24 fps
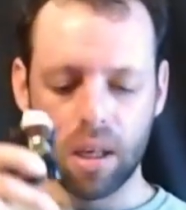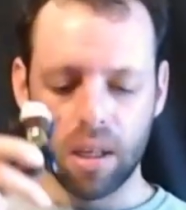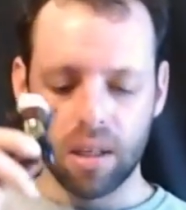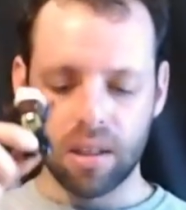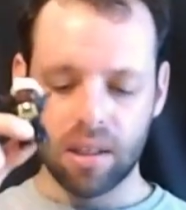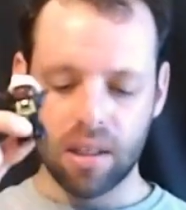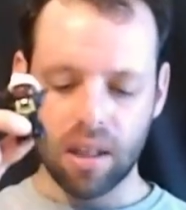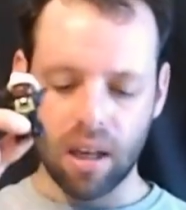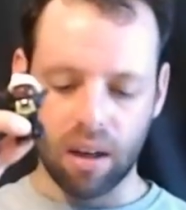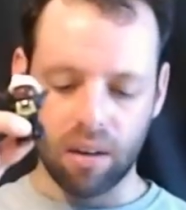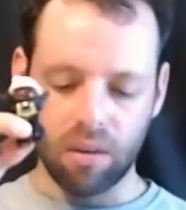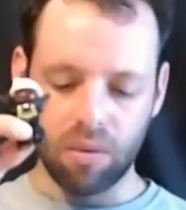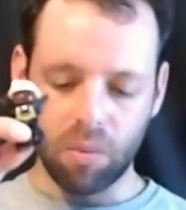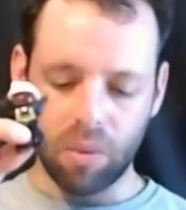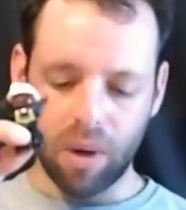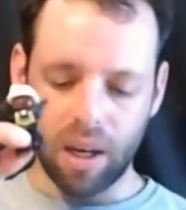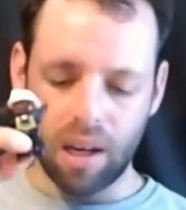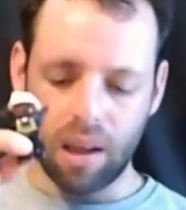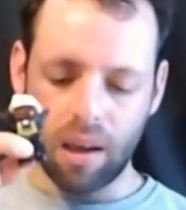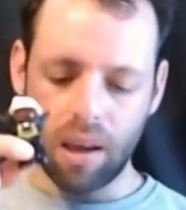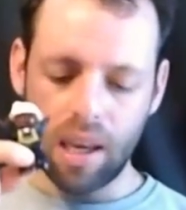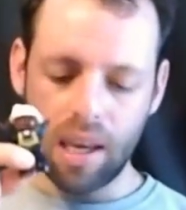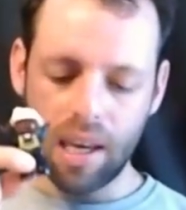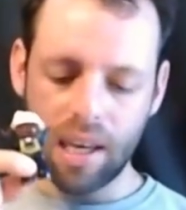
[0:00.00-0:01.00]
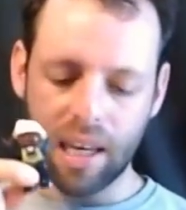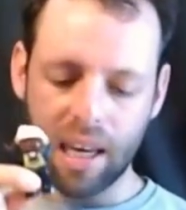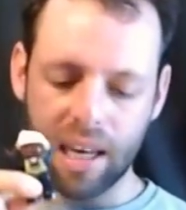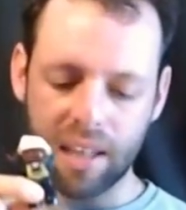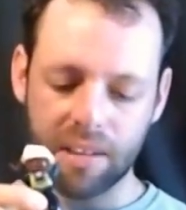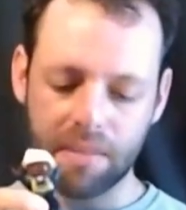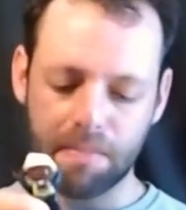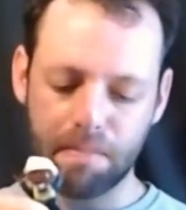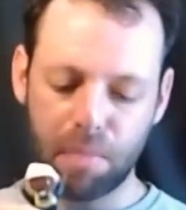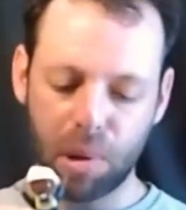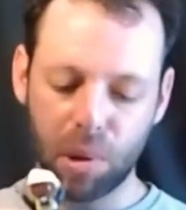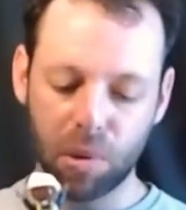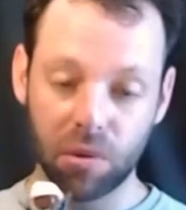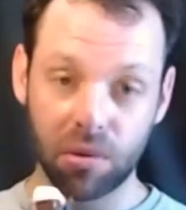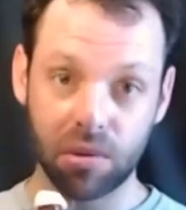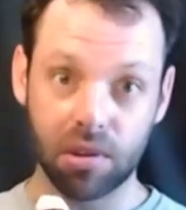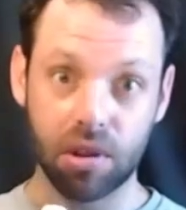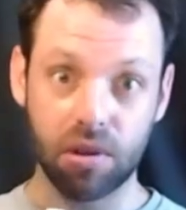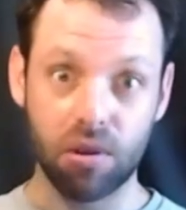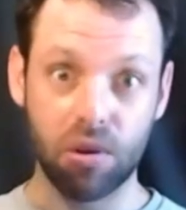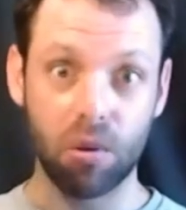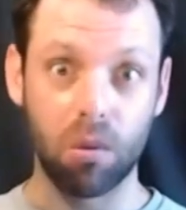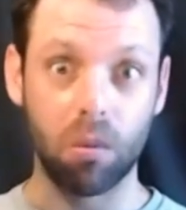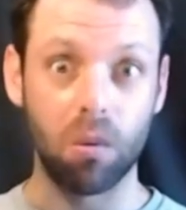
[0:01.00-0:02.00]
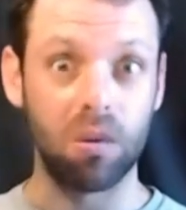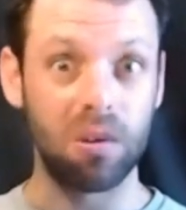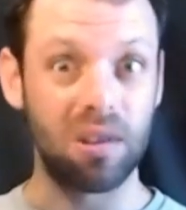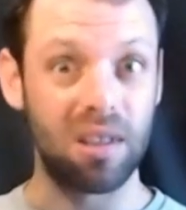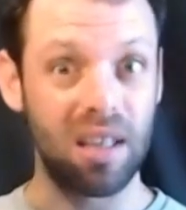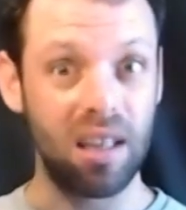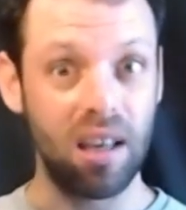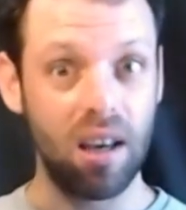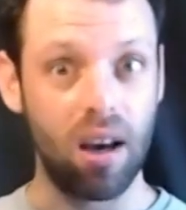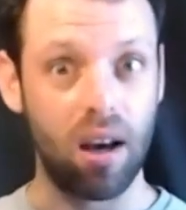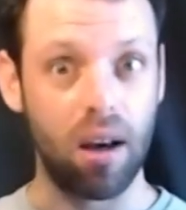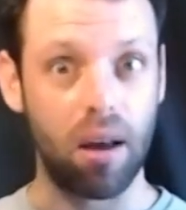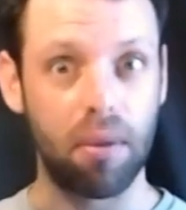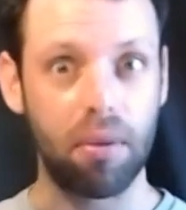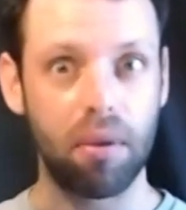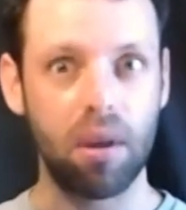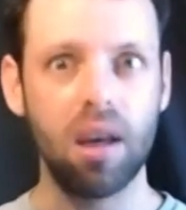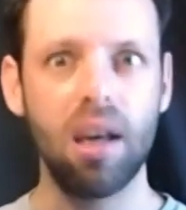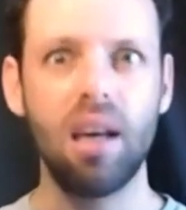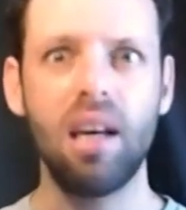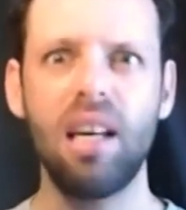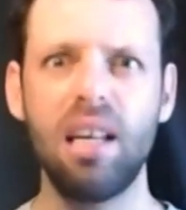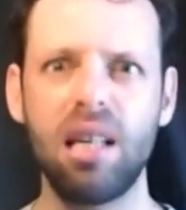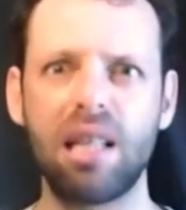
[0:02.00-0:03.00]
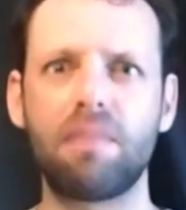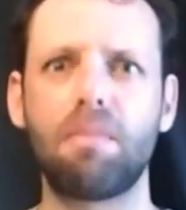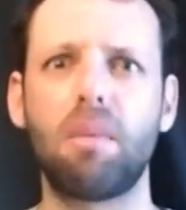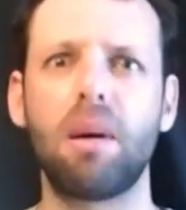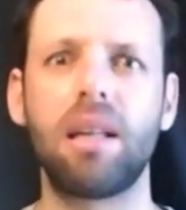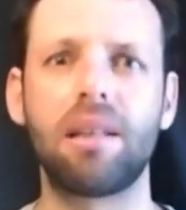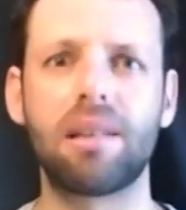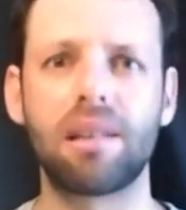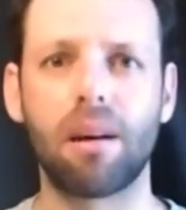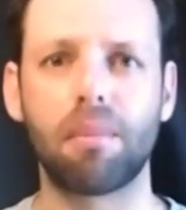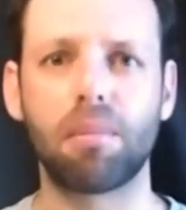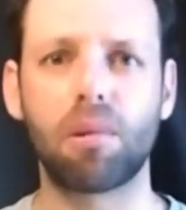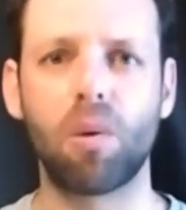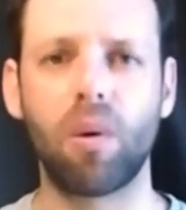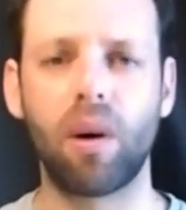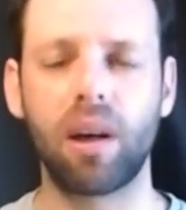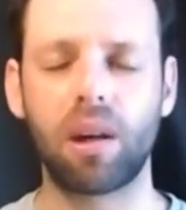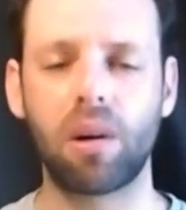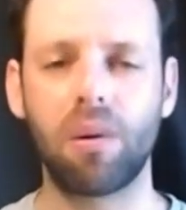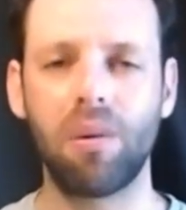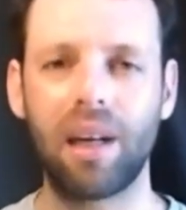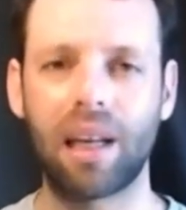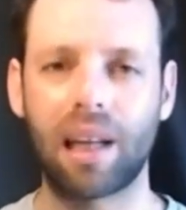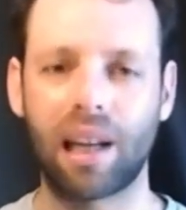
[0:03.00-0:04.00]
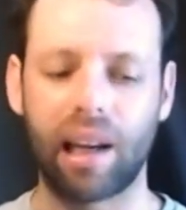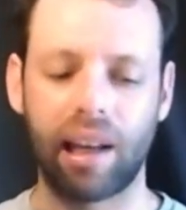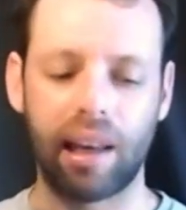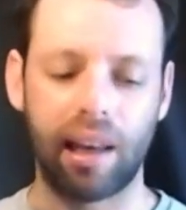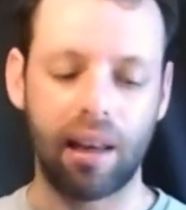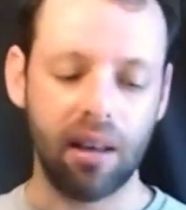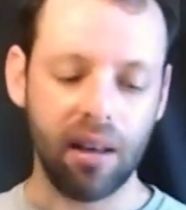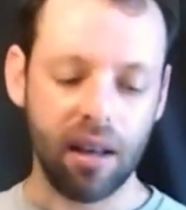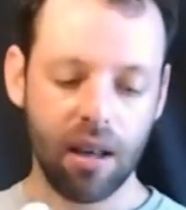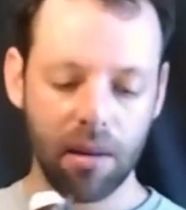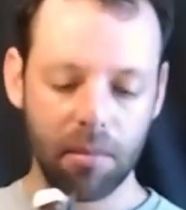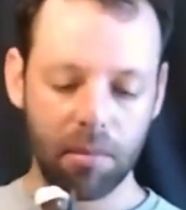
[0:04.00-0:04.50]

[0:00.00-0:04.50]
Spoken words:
So when he gets pulled towards the Earth, he speeds up quite quickly.